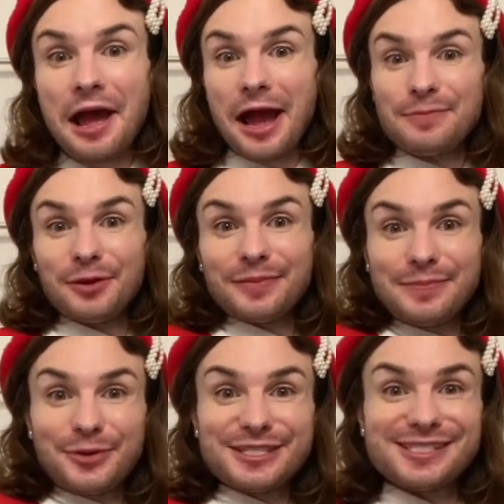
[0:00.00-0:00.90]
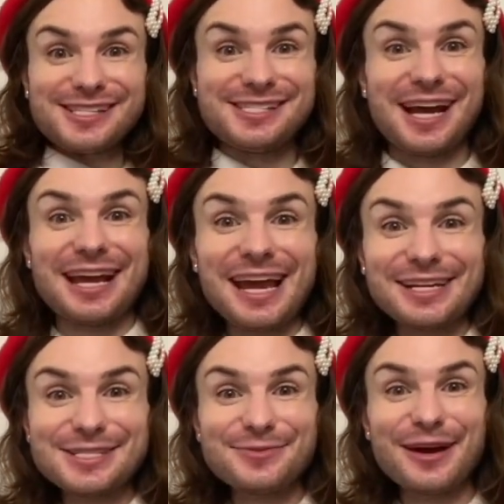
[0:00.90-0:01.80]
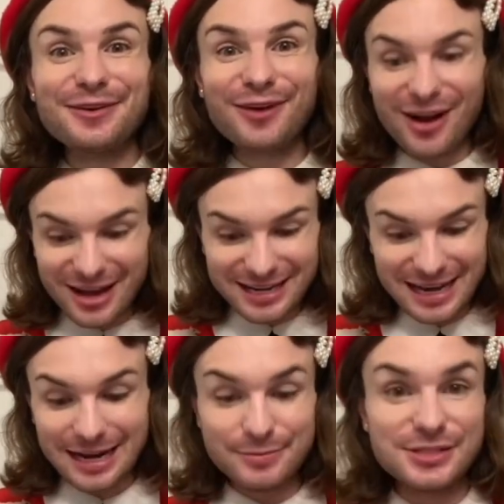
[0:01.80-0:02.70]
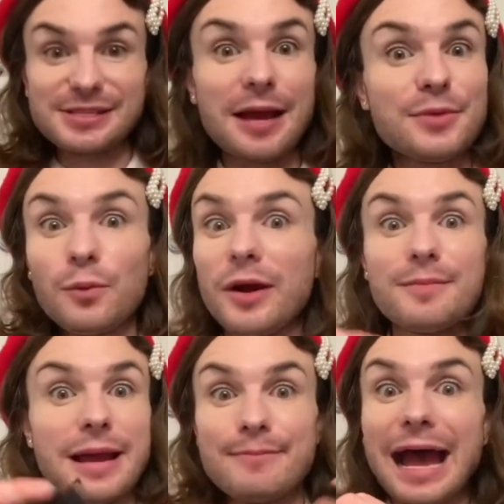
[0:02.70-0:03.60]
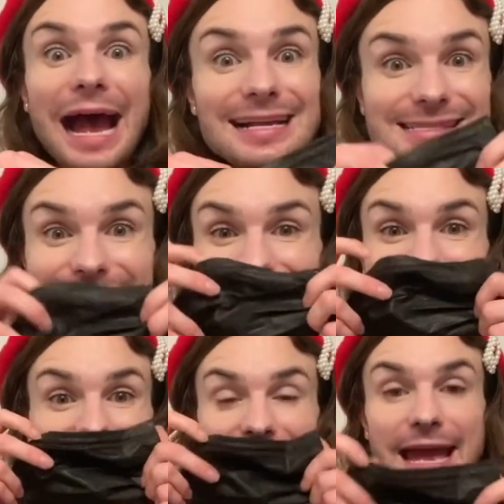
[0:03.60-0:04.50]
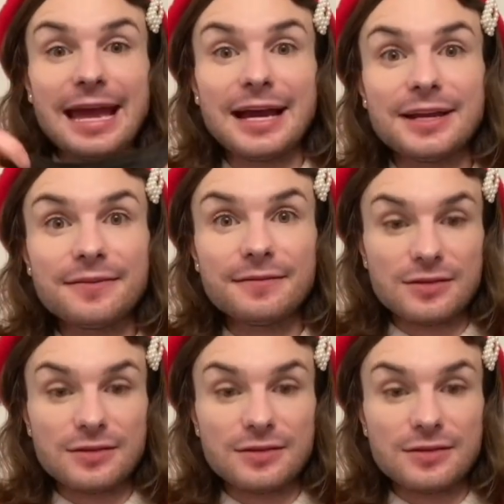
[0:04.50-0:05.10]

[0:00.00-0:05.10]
I put my Princess Diana sweater on and I'm just, I'm gonna wear my mask. And